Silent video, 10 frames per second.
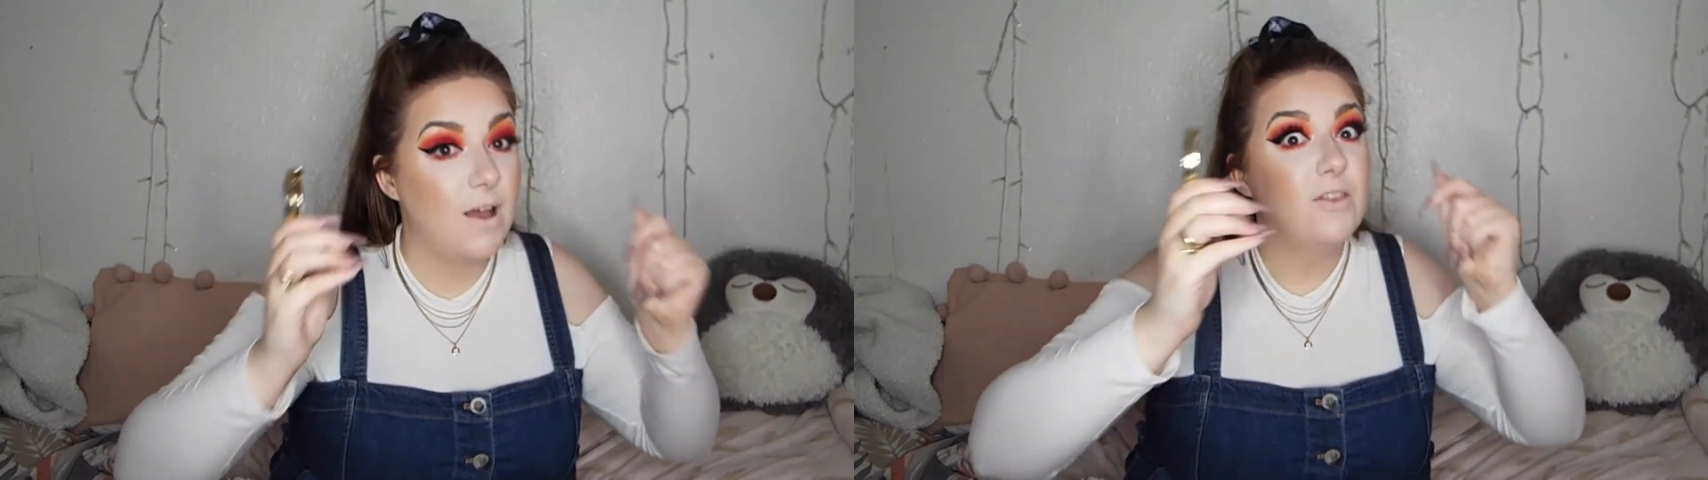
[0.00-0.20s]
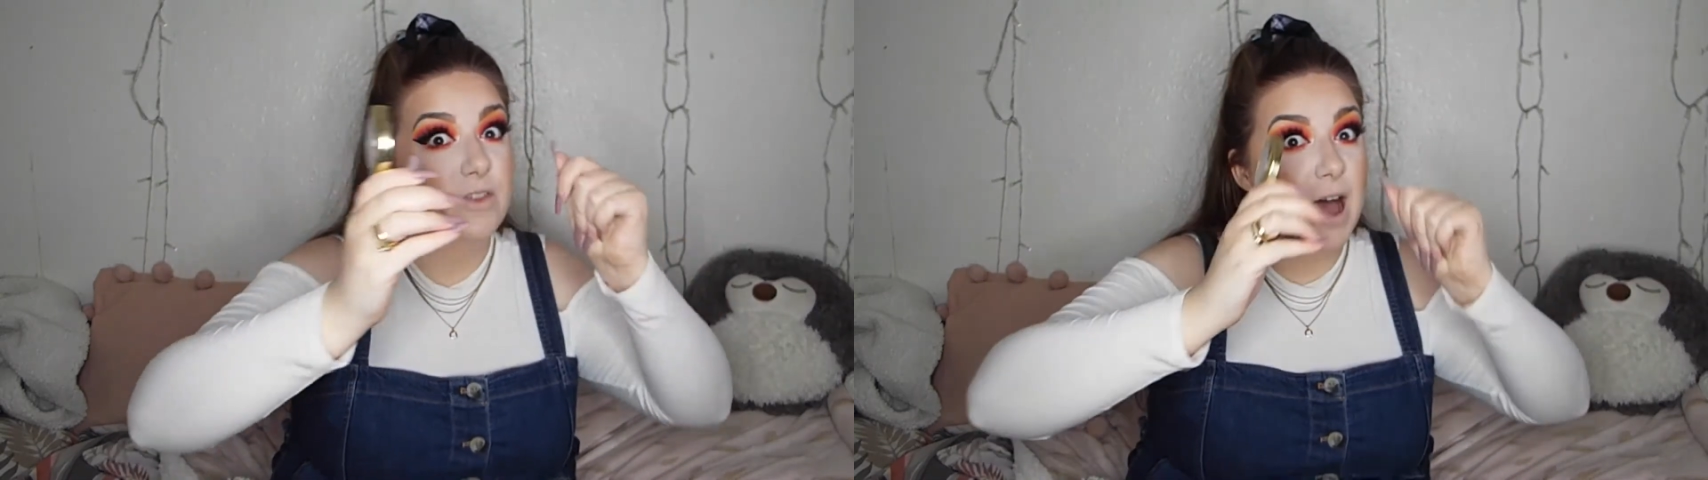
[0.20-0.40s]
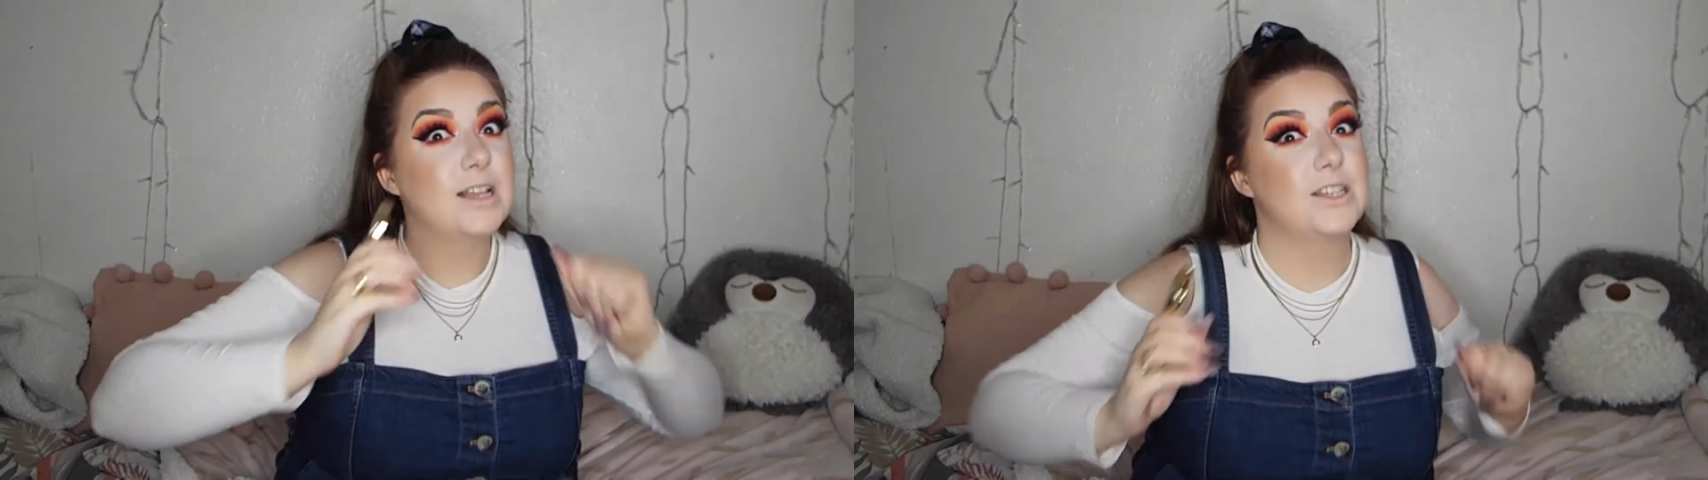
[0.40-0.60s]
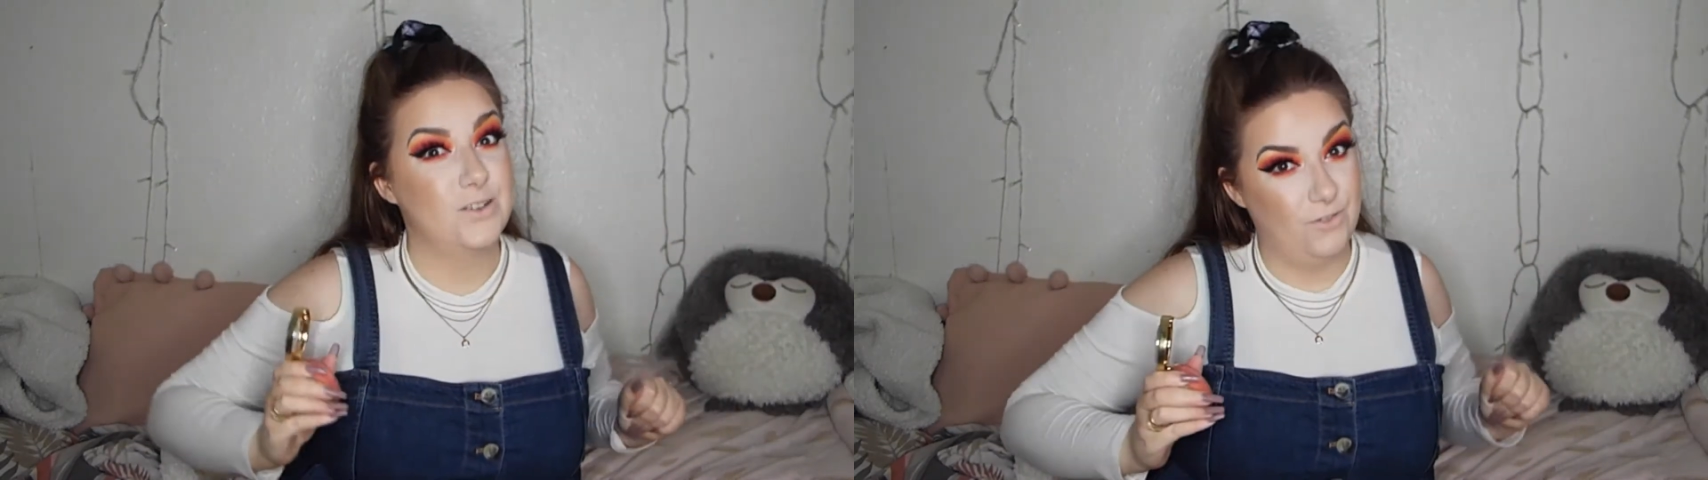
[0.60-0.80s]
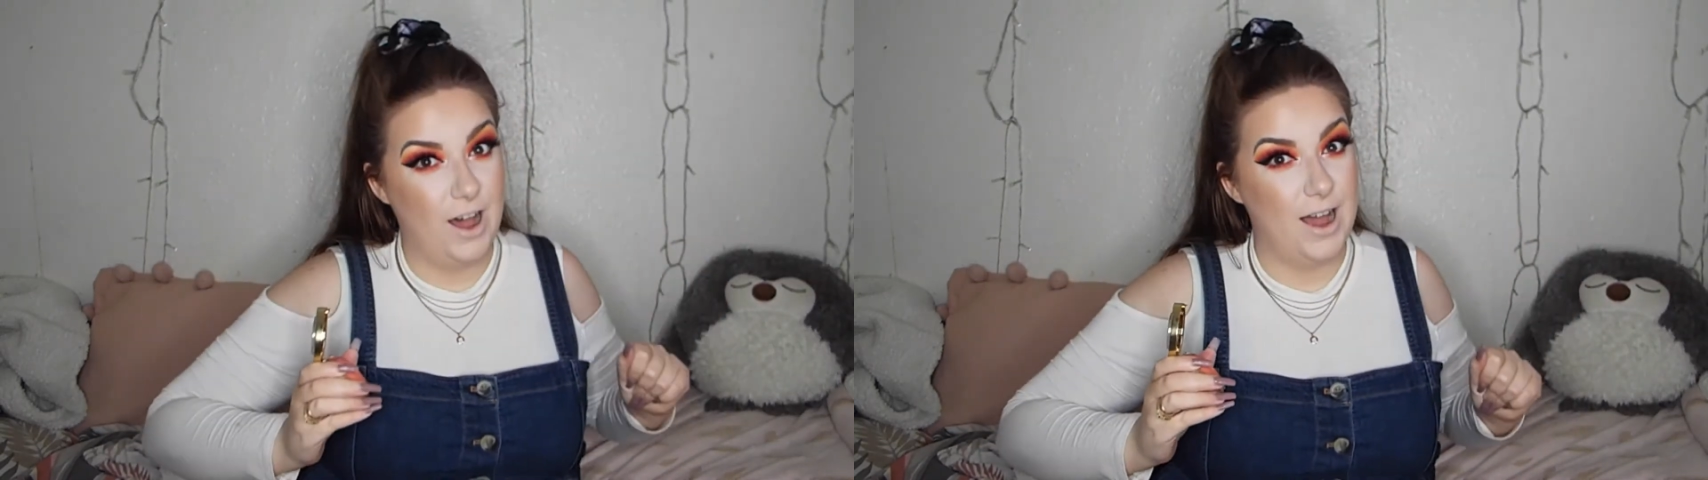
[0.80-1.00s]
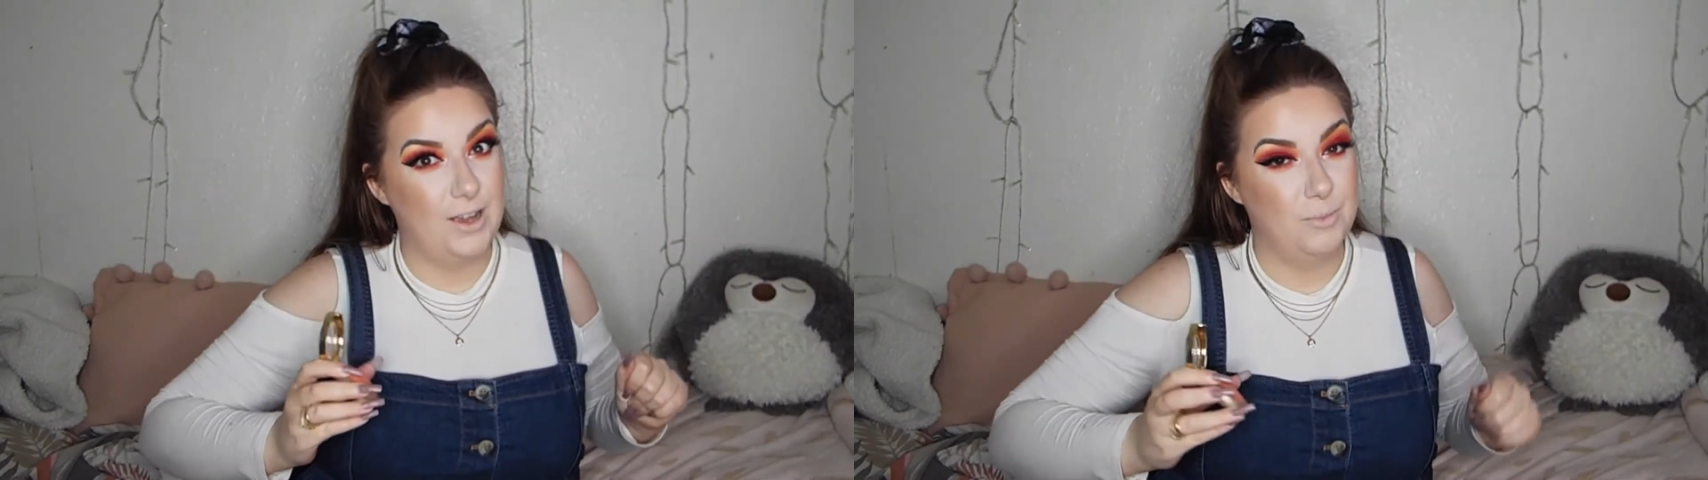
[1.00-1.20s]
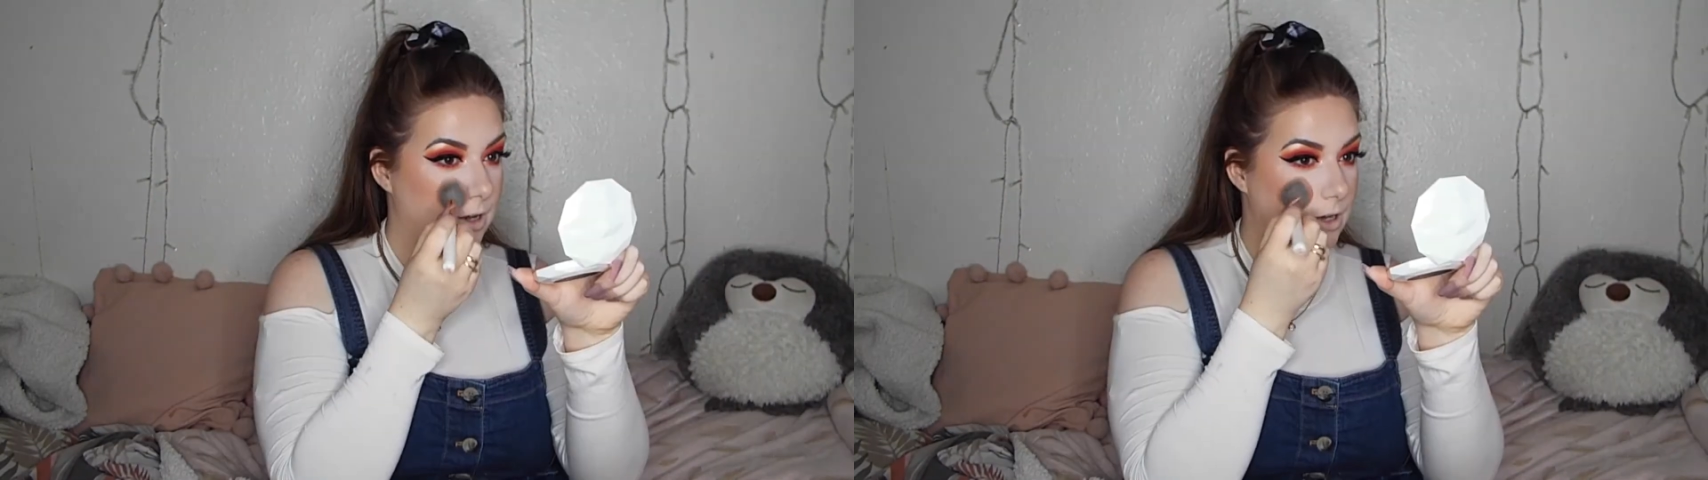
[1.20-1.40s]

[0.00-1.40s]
that's a vibe.